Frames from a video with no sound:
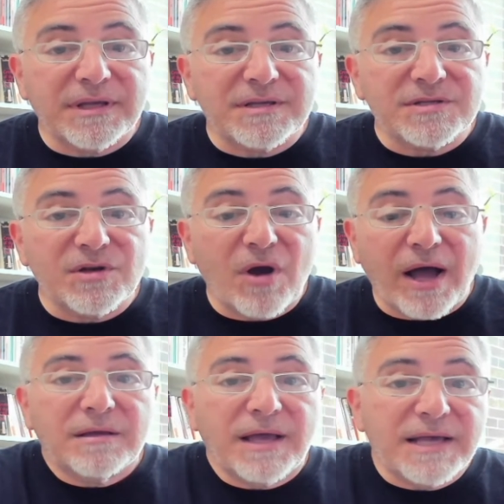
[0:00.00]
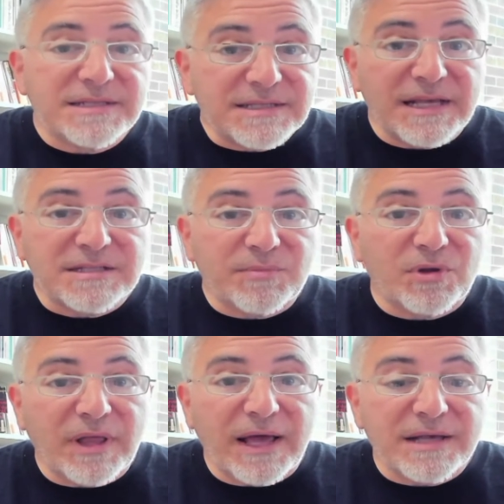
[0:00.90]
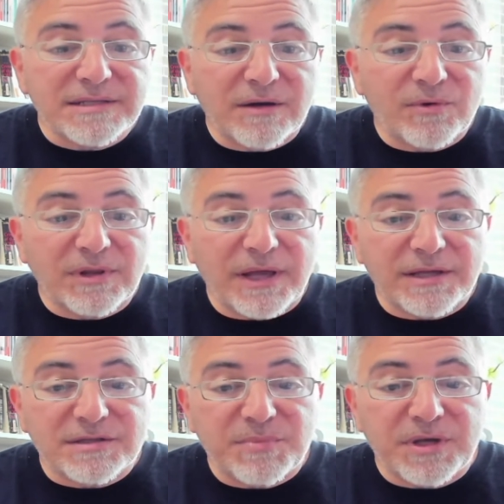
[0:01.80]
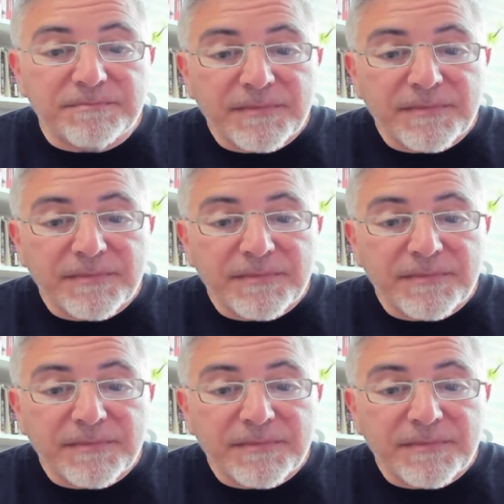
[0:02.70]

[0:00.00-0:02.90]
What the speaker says: is not as accessible as I would like it to be.